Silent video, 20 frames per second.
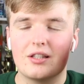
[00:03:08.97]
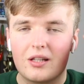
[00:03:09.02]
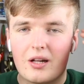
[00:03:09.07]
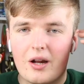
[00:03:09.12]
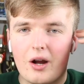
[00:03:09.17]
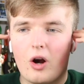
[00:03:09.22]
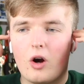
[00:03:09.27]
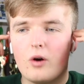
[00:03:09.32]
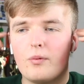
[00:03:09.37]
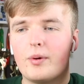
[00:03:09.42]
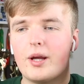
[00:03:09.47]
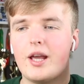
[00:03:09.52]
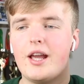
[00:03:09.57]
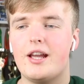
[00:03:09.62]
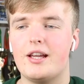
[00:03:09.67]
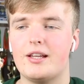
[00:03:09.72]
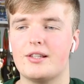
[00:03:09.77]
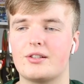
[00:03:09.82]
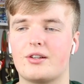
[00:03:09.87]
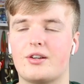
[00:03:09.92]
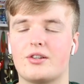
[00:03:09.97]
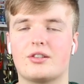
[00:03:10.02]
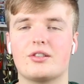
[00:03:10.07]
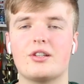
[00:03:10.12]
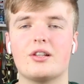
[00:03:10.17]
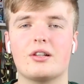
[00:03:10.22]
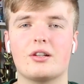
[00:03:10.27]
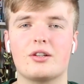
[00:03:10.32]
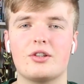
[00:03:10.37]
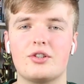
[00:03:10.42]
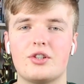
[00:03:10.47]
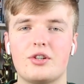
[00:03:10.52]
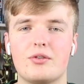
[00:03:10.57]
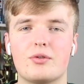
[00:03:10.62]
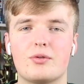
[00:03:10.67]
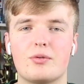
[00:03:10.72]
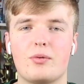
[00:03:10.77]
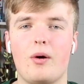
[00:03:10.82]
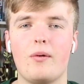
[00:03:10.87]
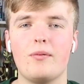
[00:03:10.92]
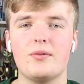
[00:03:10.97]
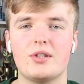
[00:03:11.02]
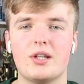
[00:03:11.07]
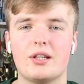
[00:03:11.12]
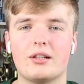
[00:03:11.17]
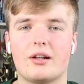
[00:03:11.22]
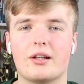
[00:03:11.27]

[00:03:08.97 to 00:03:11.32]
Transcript: to like hold my ears because she was obviously